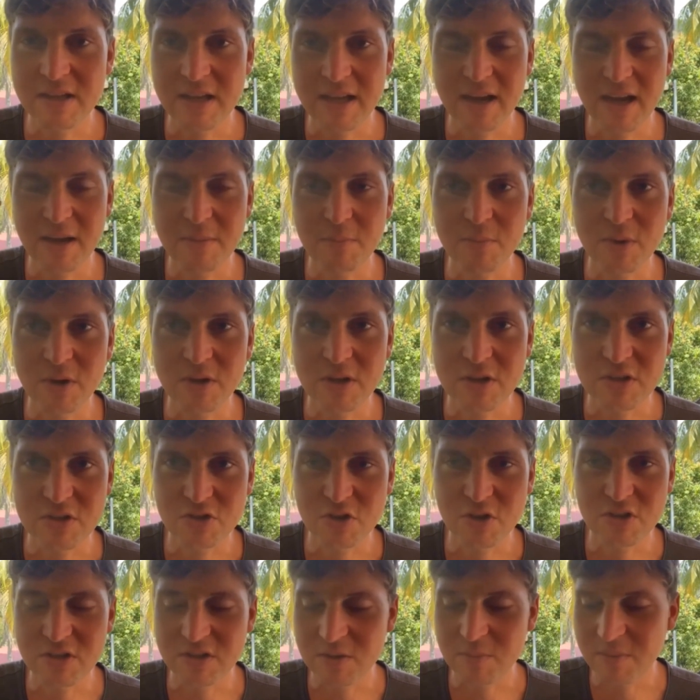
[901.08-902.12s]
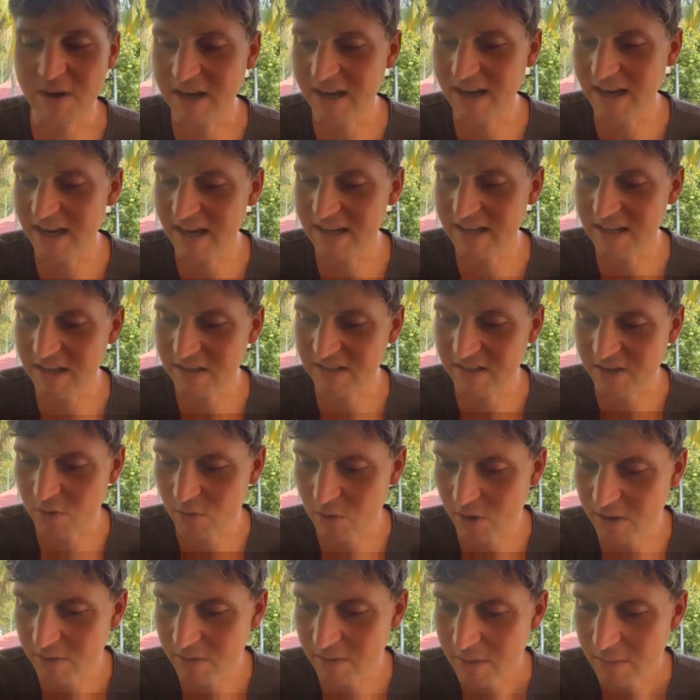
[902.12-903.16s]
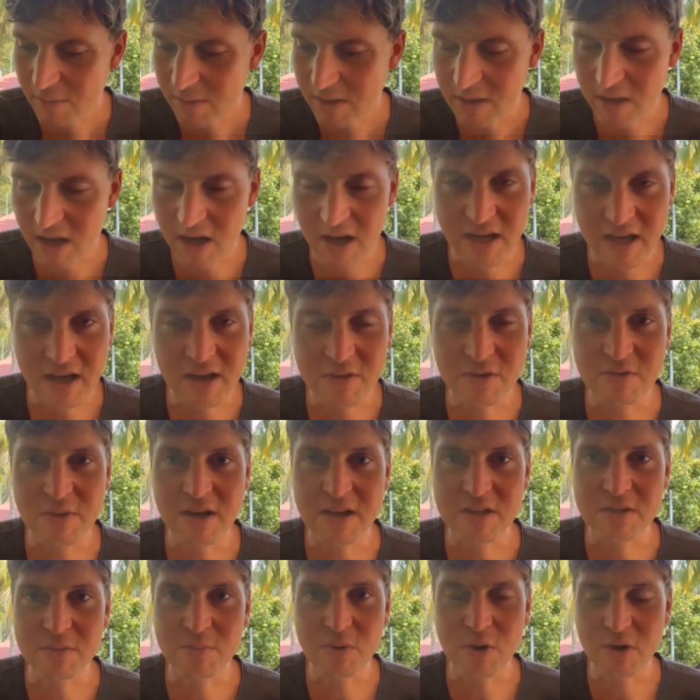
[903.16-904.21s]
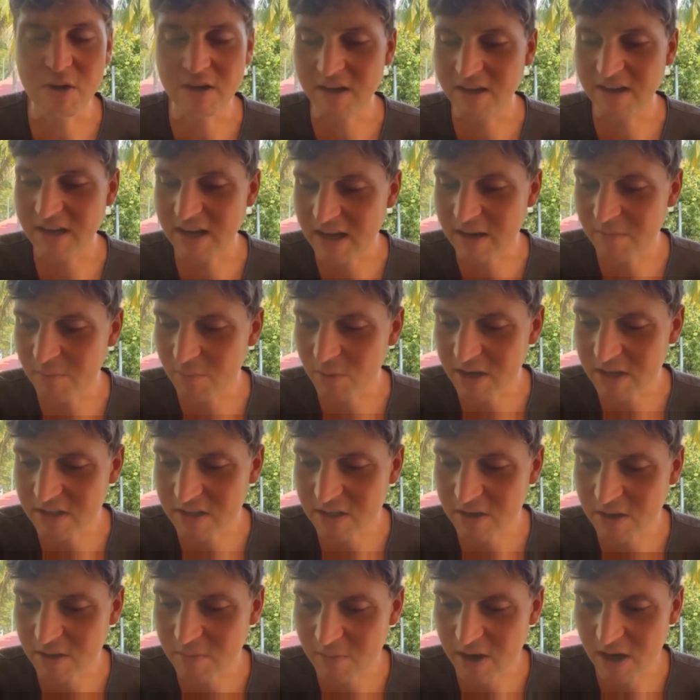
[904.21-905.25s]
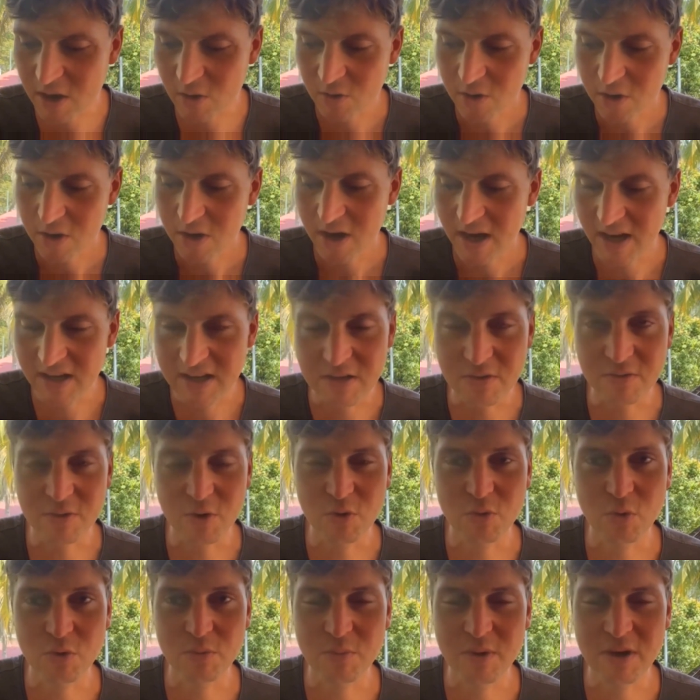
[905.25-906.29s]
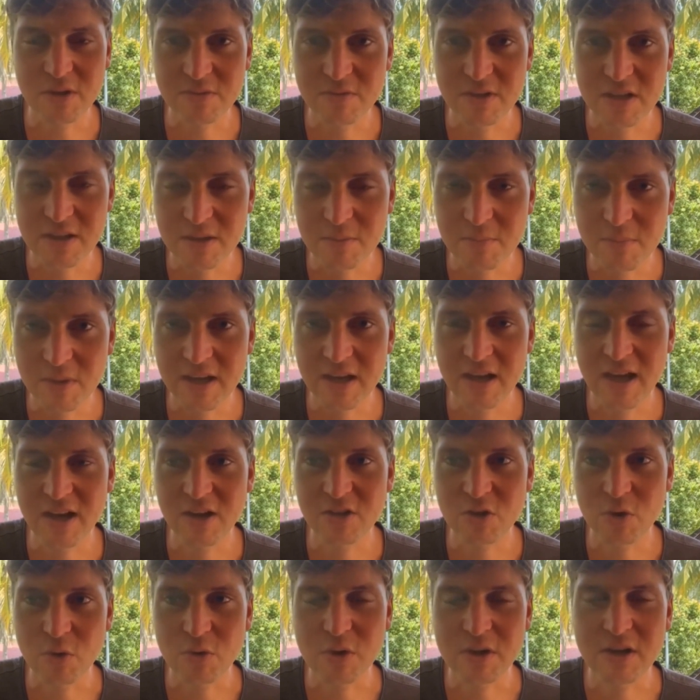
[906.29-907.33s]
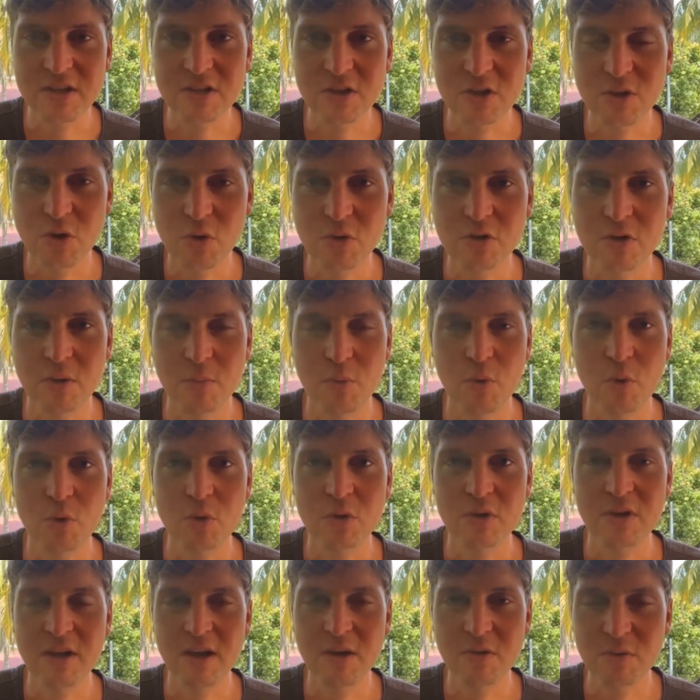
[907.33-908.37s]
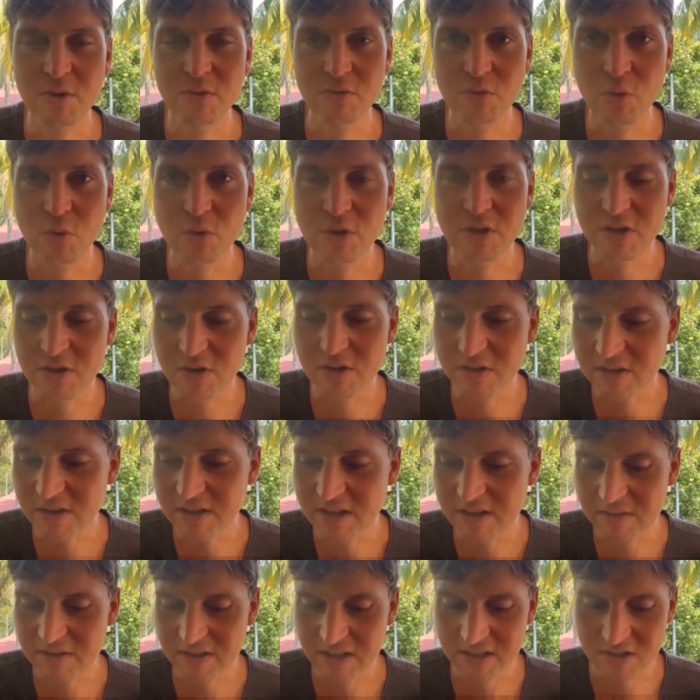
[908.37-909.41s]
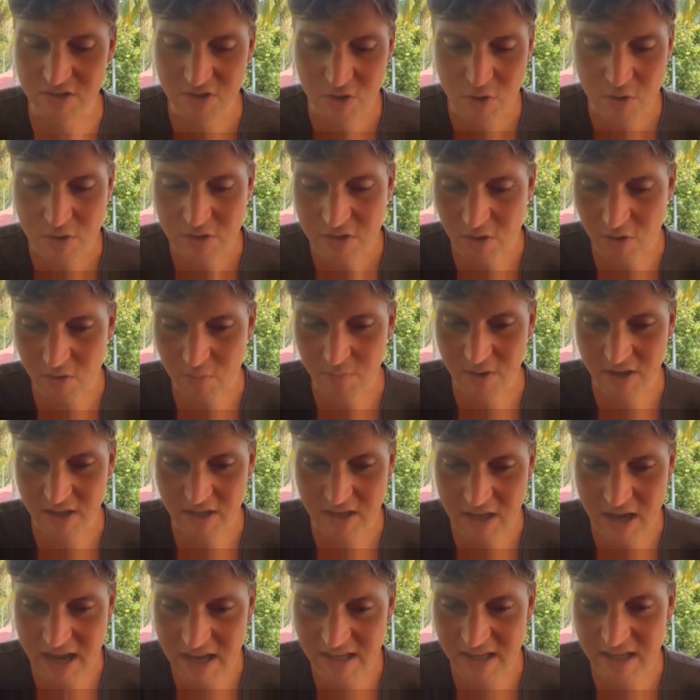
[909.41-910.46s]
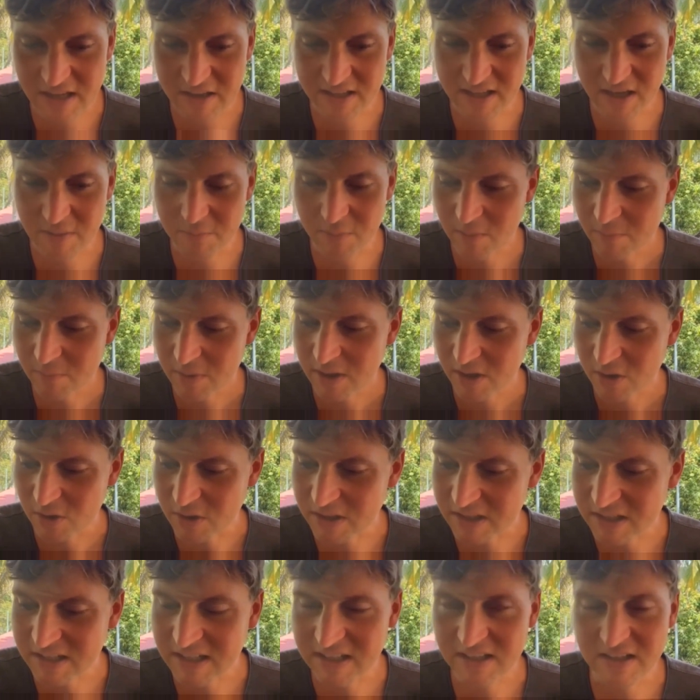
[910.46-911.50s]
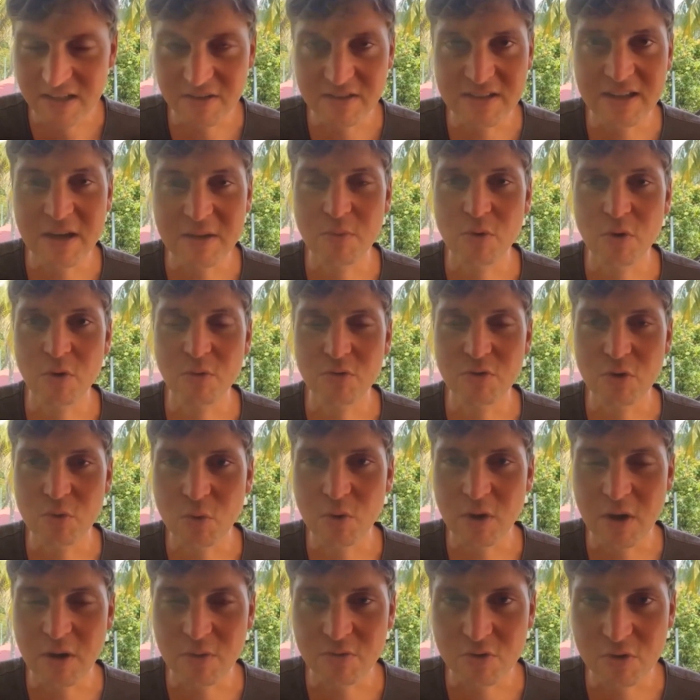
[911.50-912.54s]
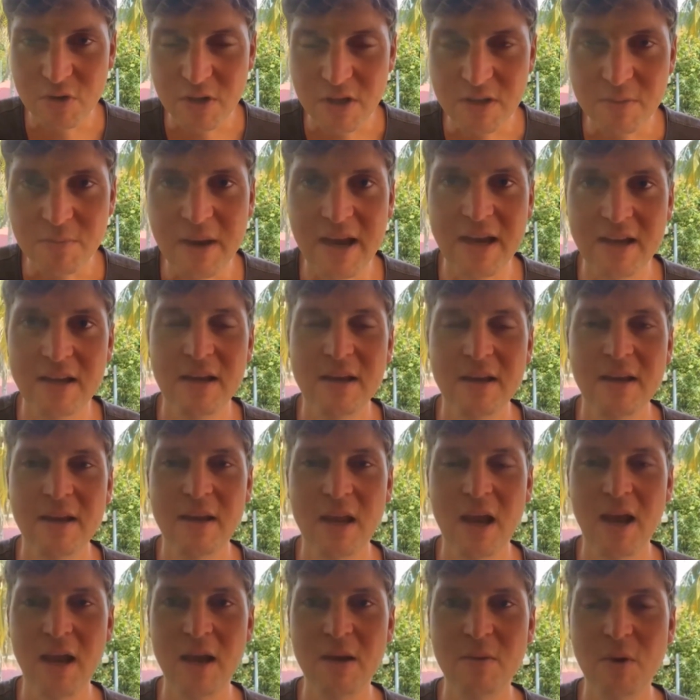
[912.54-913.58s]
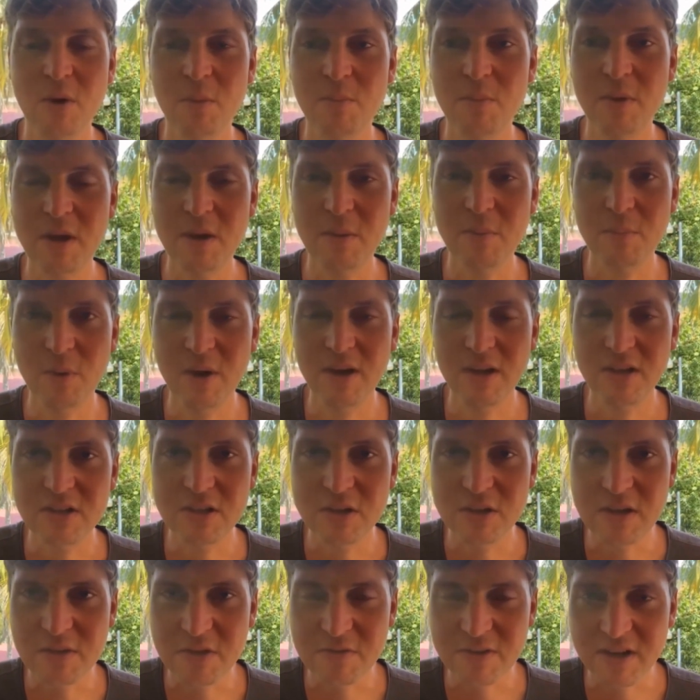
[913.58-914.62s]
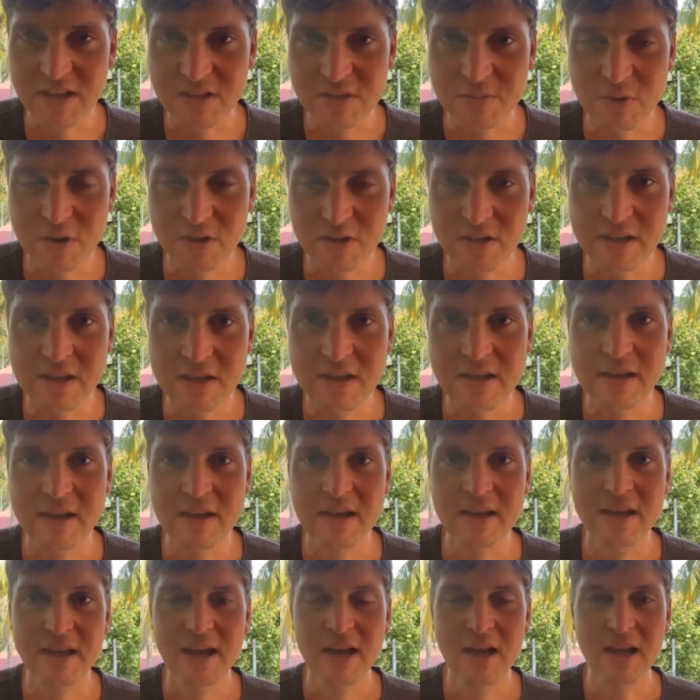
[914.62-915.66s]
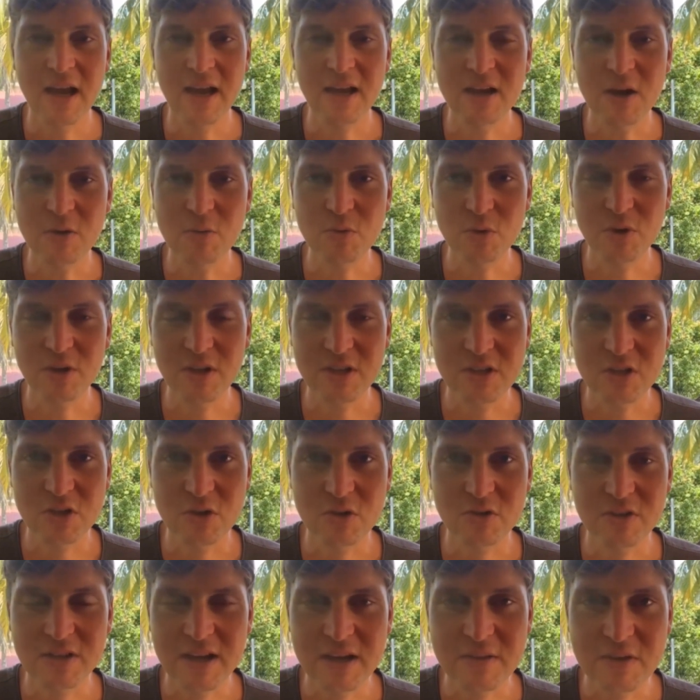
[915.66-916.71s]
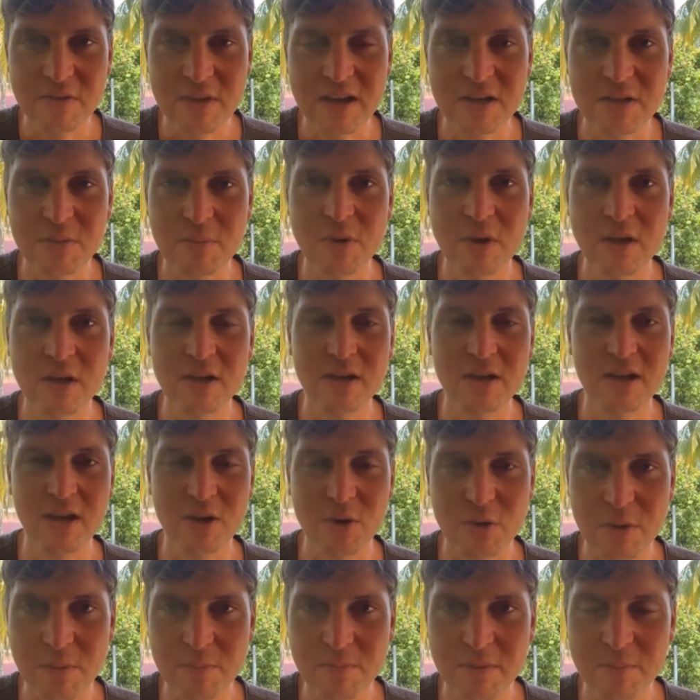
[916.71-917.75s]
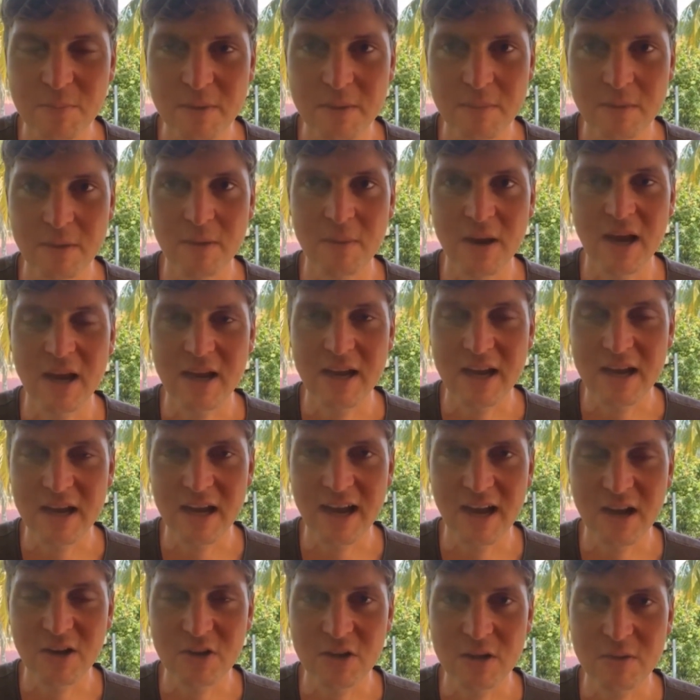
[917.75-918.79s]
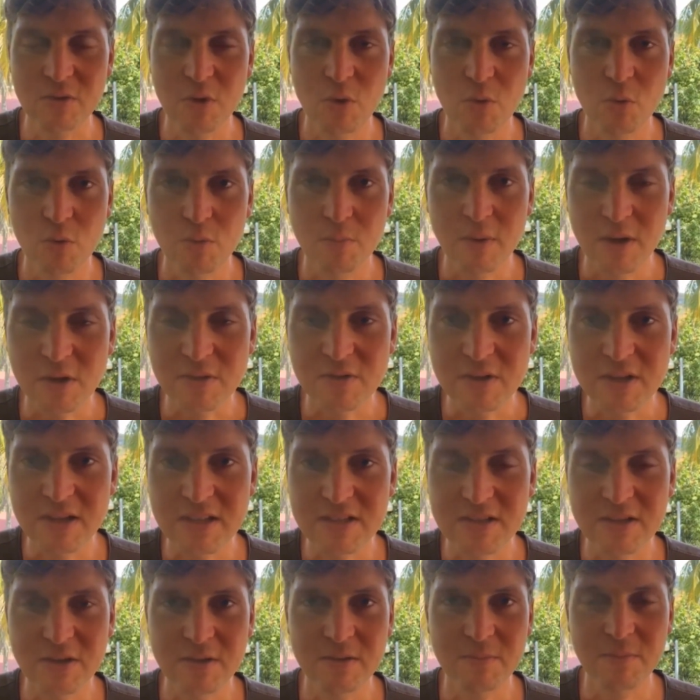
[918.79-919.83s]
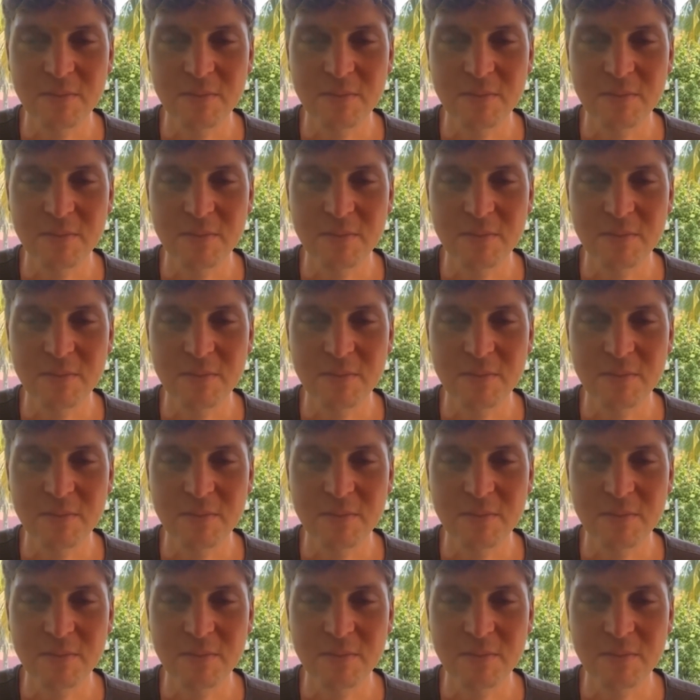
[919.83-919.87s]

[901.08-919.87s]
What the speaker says: and billions just in my head and so on. I have flexibility and monetary power. I can vote with my feet, meaning I don't need to go to the polls every 4 years. If things don't suit me, I can take my Bitcoin seeds and move to where I'm treated best. I have complete monetary flexibility, and I can really use that flexibility now. I can actually vote with my feet.